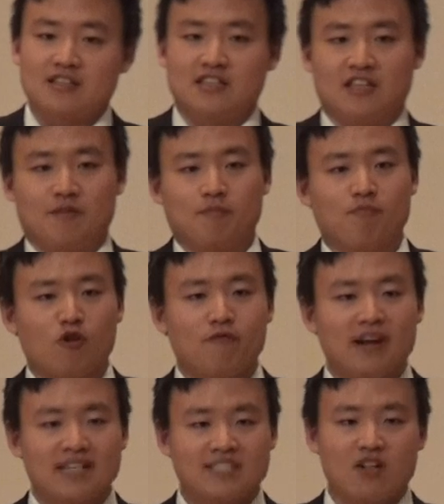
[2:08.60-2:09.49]
The
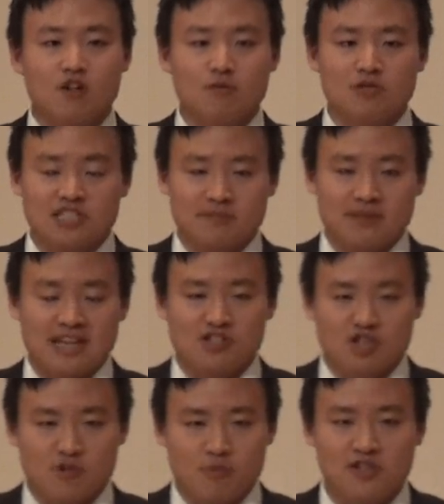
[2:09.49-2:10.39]
professor of the
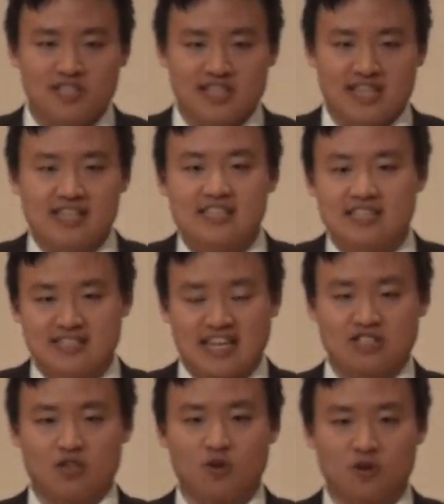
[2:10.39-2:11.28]
Chicago University,
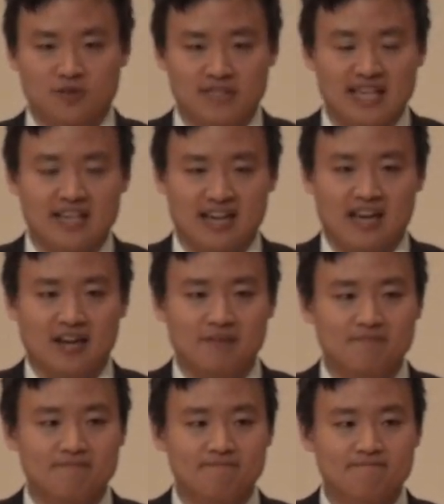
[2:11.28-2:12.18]
Dr. Kotosaka,
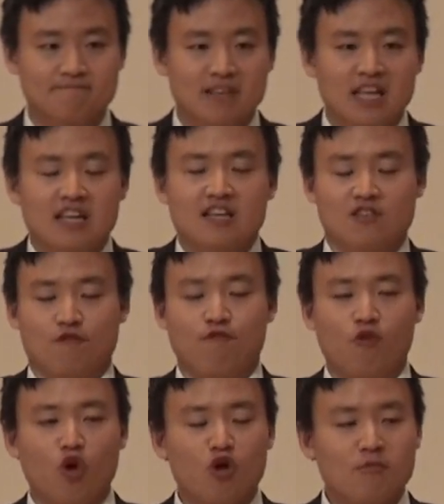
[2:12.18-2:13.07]
the
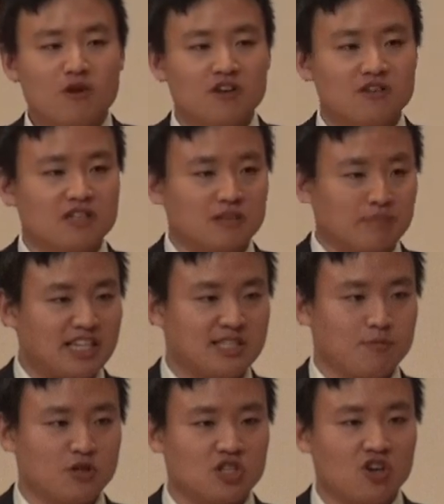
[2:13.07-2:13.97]
former
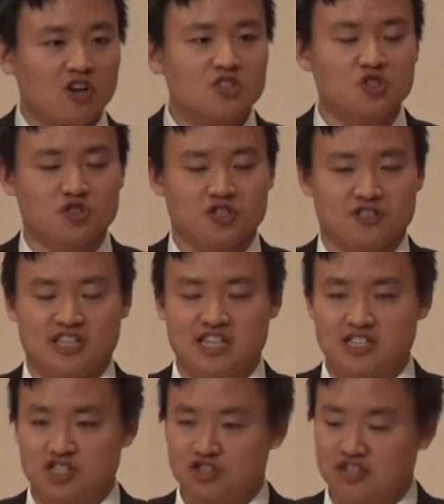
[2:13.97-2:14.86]
management consultant
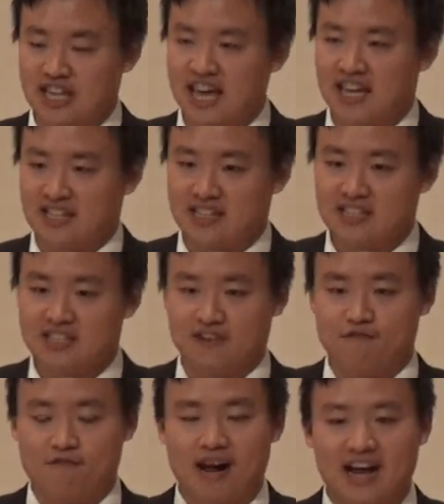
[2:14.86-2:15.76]
in UK,
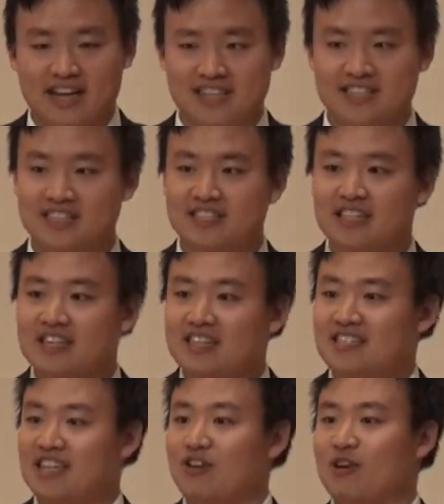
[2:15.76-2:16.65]
defines
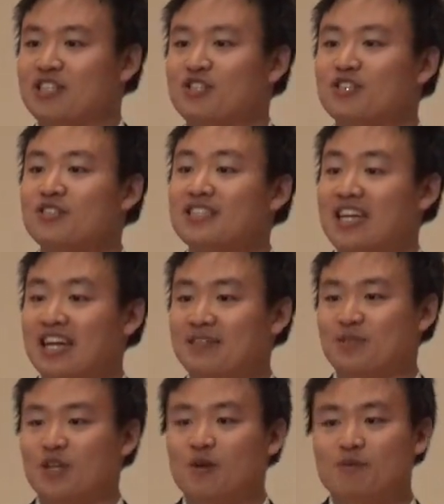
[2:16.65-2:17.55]
there are two
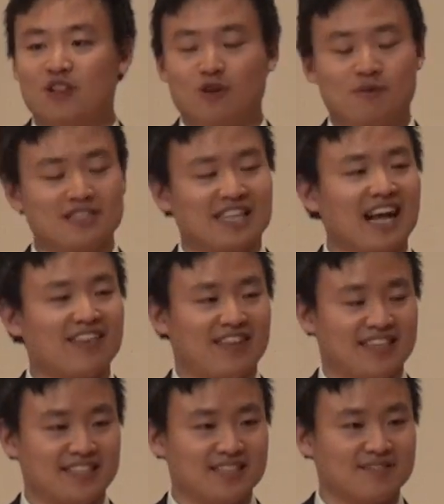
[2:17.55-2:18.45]
types of global
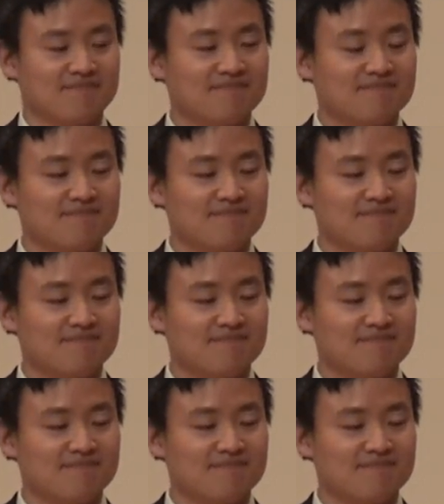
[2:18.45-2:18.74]
talents.